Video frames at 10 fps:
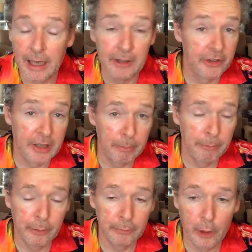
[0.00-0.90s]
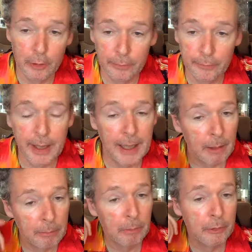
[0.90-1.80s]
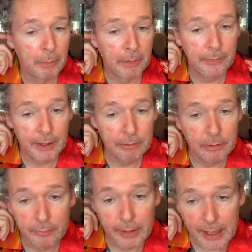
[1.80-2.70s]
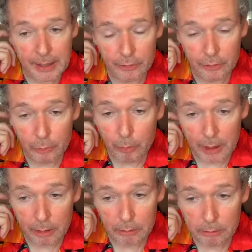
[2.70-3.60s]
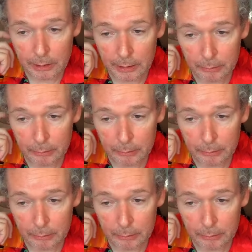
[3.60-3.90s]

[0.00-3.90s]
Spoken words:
And Step Off of that album was my favourite of theirs as well.